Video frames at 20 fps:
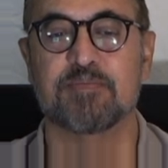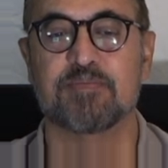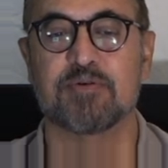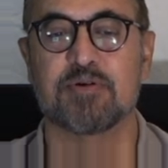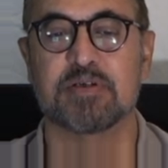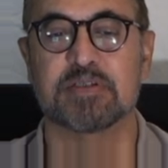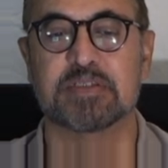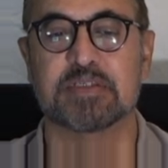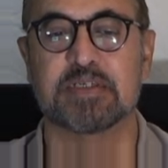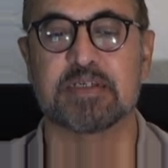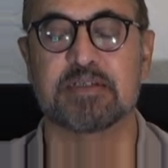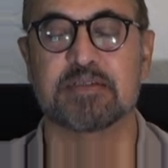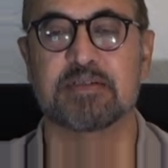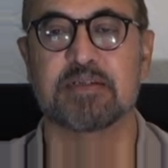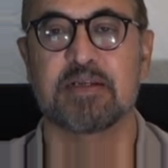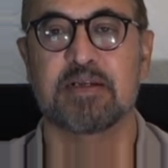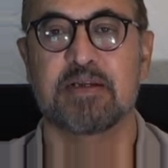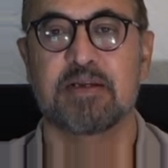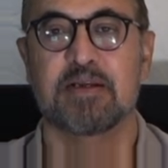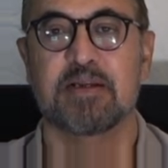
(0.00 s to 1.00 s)
processed
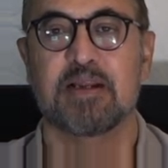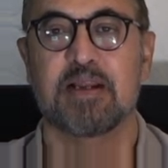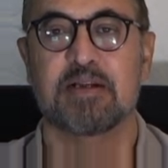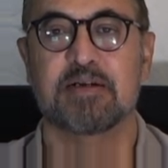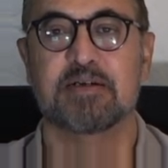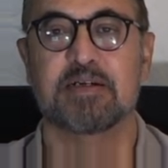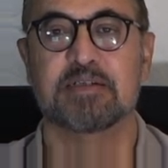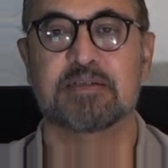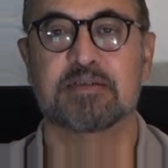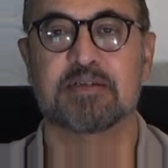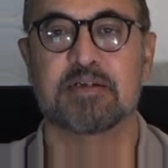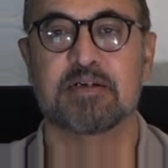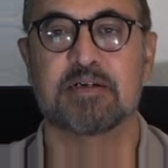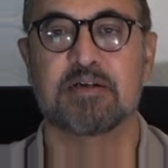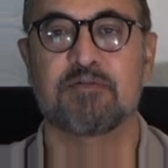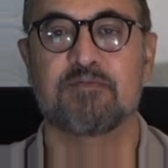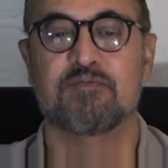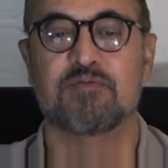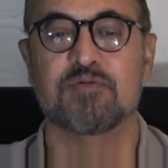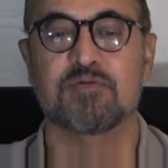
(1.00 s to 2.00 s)
and
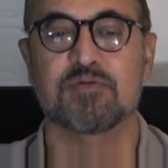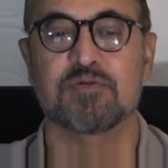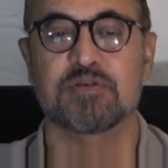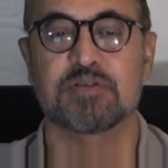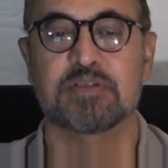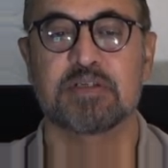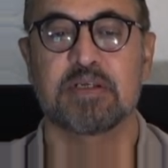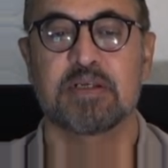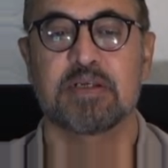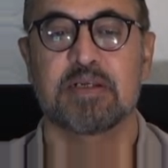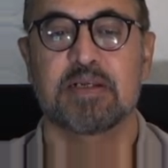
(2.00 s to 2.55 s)
restaurant foods.